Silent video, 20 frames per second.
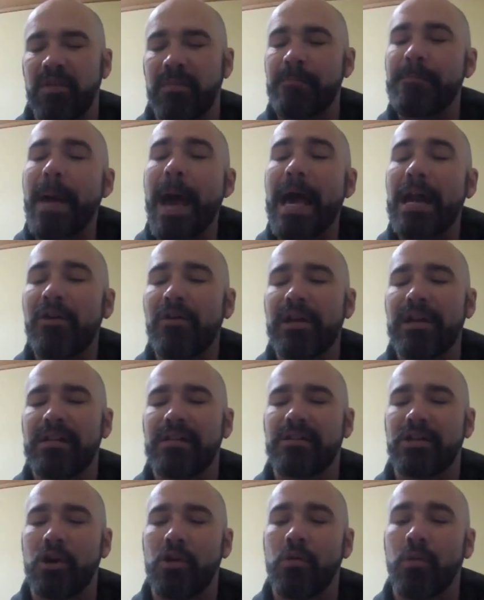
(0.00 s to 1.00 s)
the
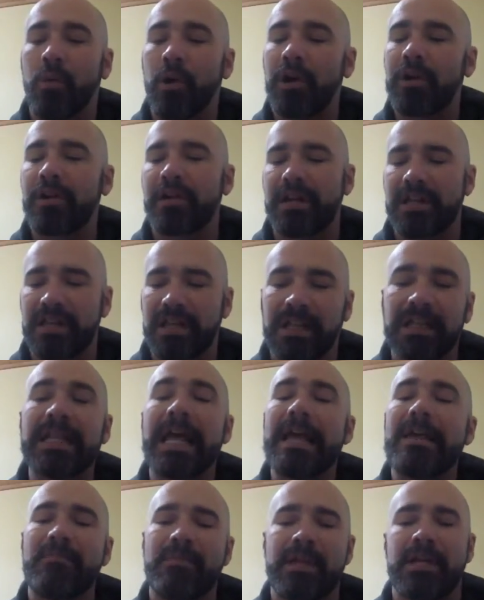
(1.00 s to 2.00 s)
batteries don't work on it, the
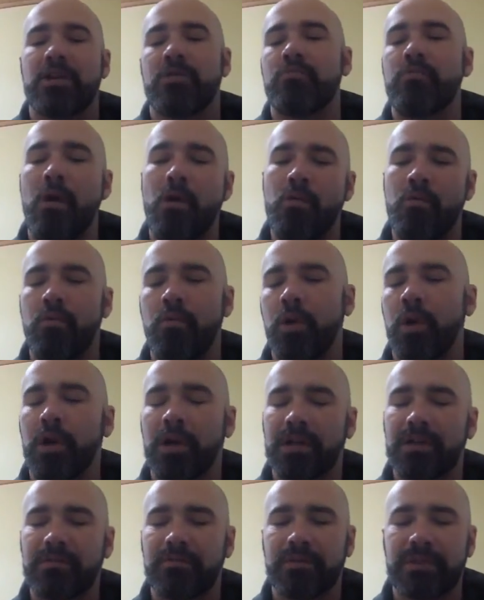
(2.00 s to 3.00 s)
light meter won't
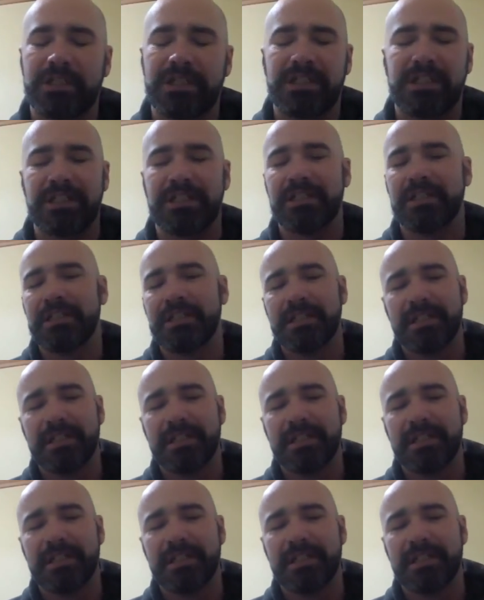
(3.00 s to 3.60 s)
work, which